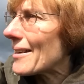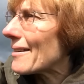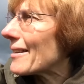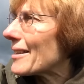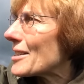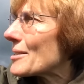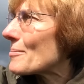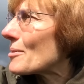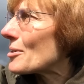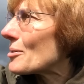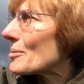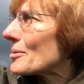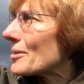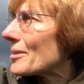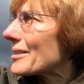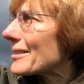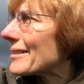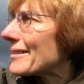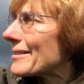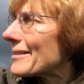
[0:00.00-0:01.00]
anything tomorrow or
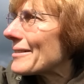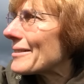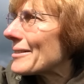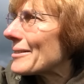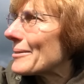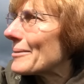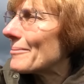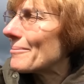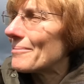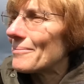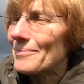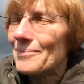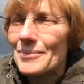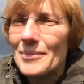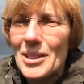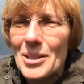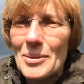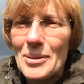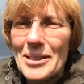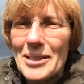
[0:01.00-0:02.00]
not, I don't know,
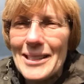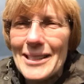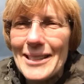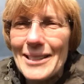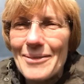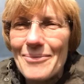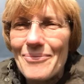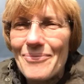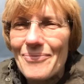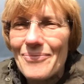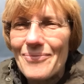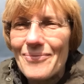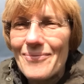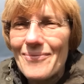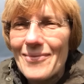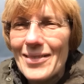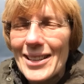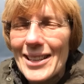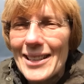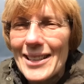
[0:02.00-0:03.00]
but we'll
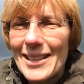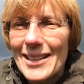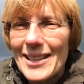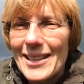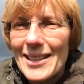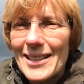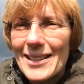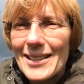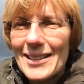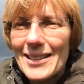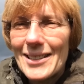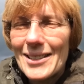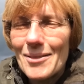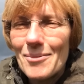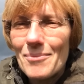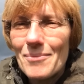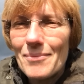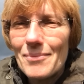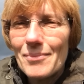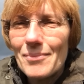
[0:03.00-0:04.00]
see.
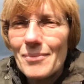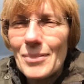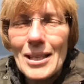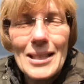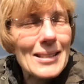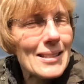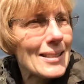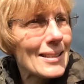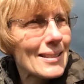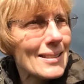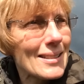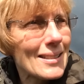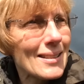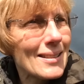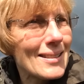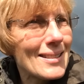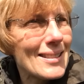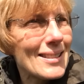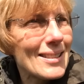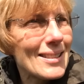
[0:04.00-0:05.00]
Um, blessings
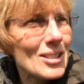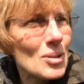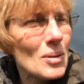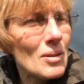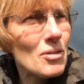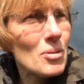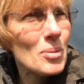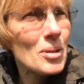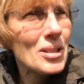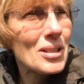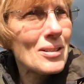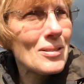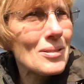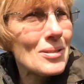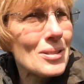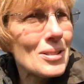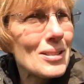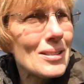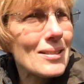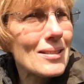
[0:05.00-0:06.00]
and to everybody
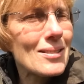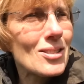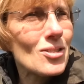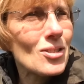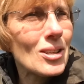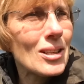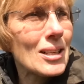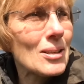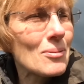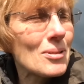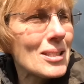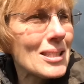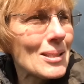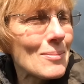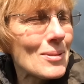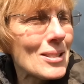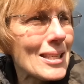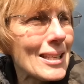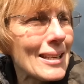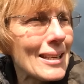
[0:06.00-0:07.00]
who's struggling with
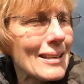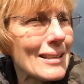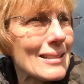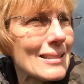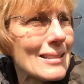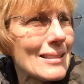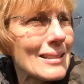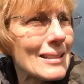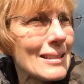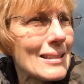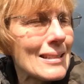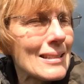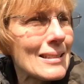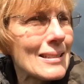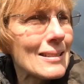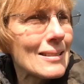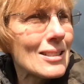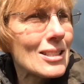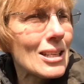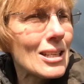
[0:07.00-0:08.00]
some sadness and
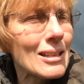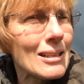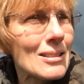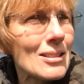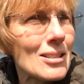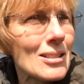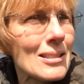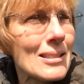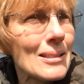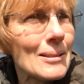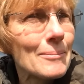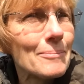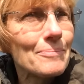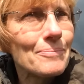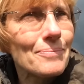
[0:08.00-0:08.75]
uh, challenges.